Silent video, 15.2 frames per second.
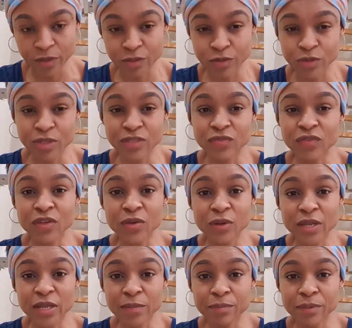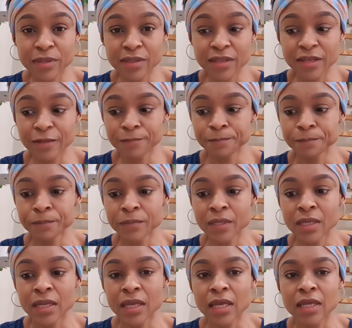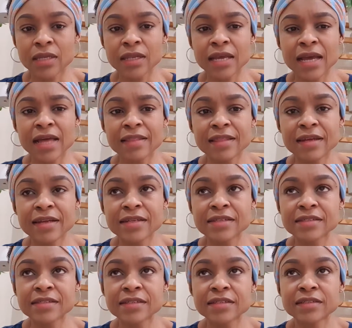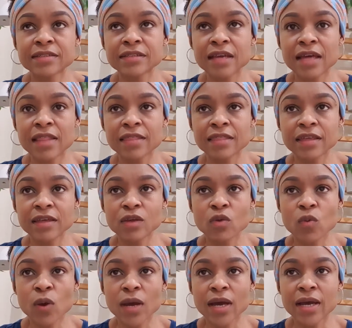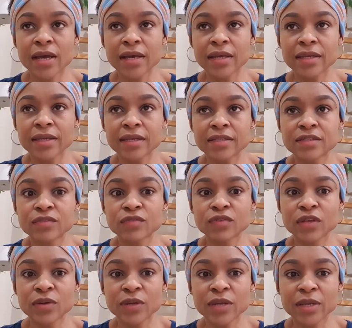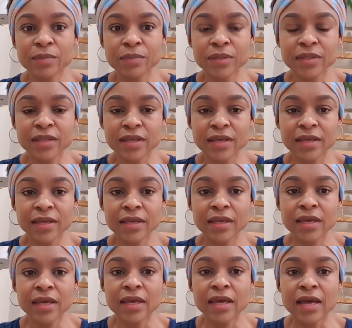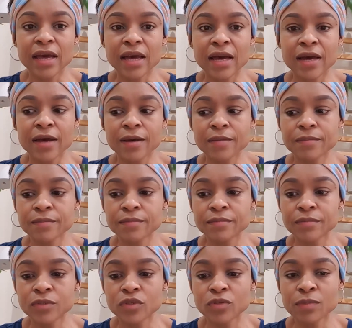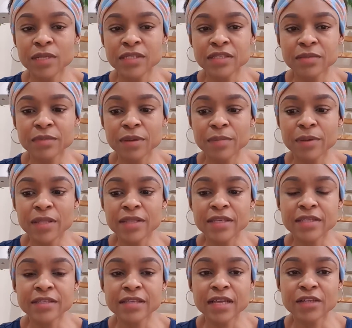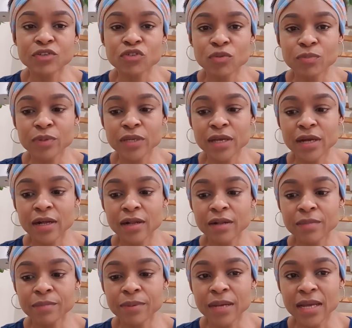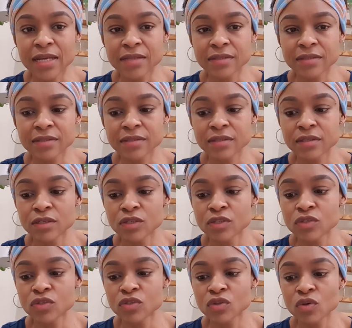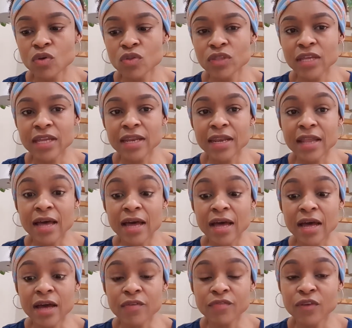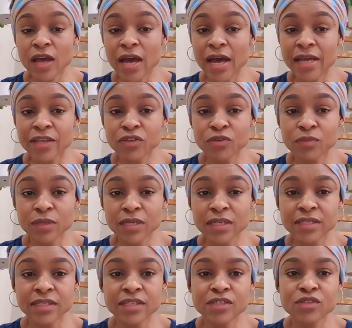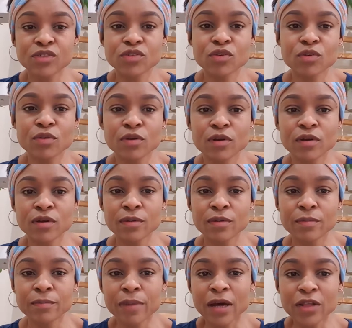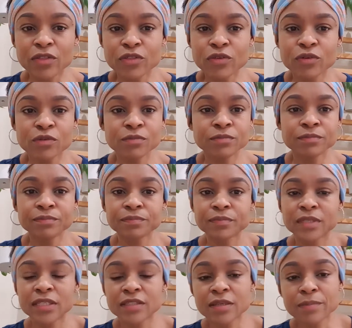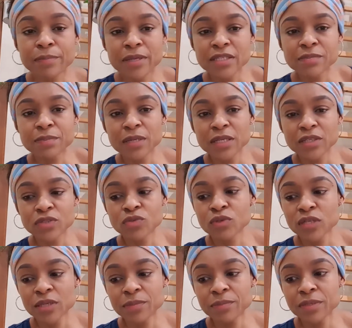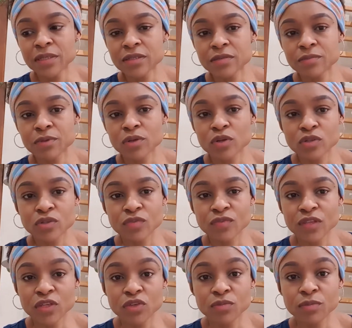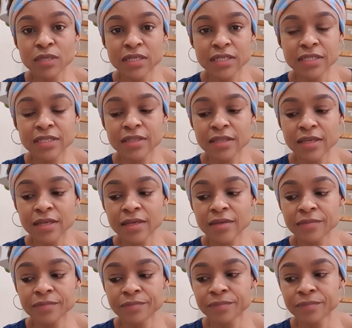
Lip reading: so it's very happy there. And the other reason I think why it's very happy there, you must remember these are tropical plants, so they love high humidity. So bathroom is the best place to keep it because of the humidity there,